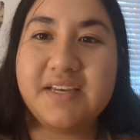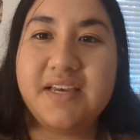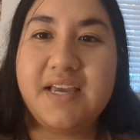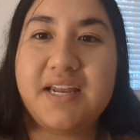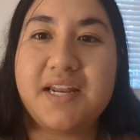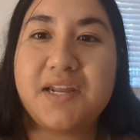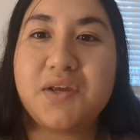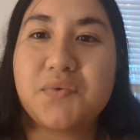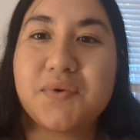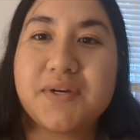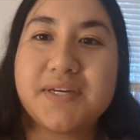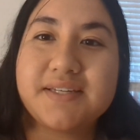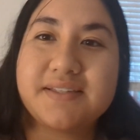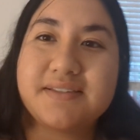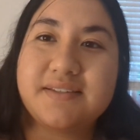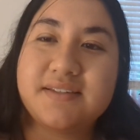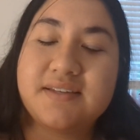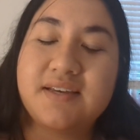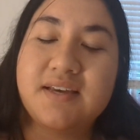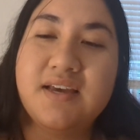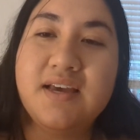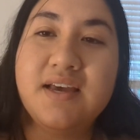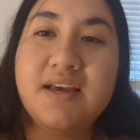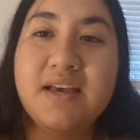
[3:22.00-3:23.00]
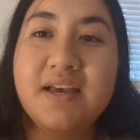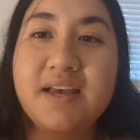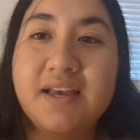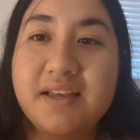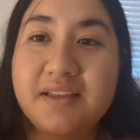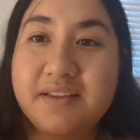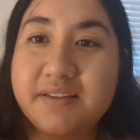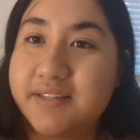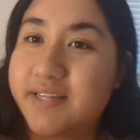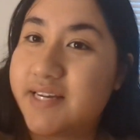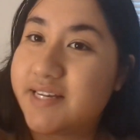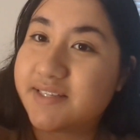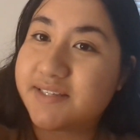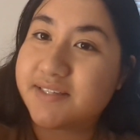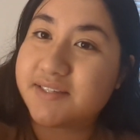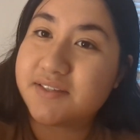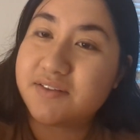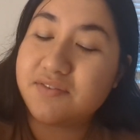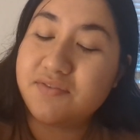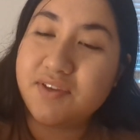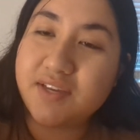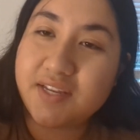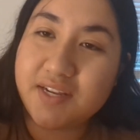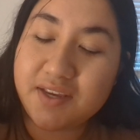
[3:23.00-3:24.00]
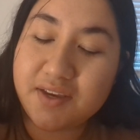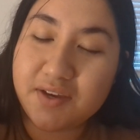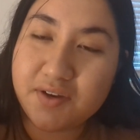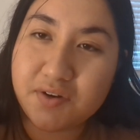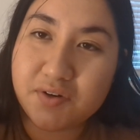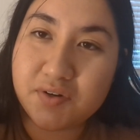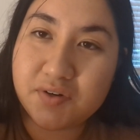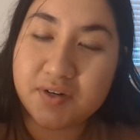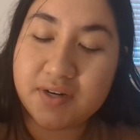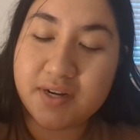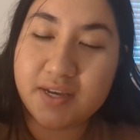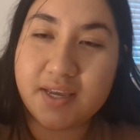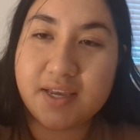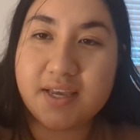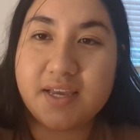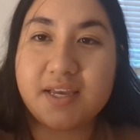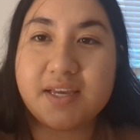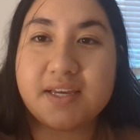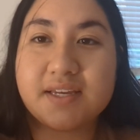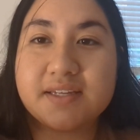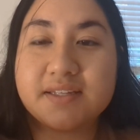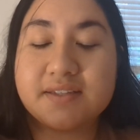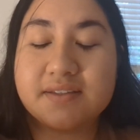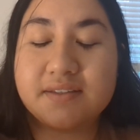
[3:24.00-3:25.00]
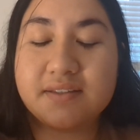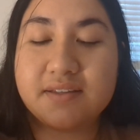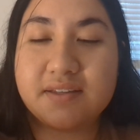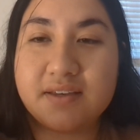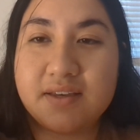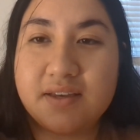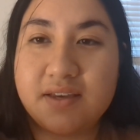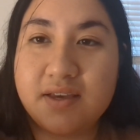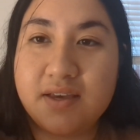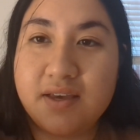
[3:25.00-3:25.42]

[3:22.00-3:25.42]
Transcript: Anyways, that's the video and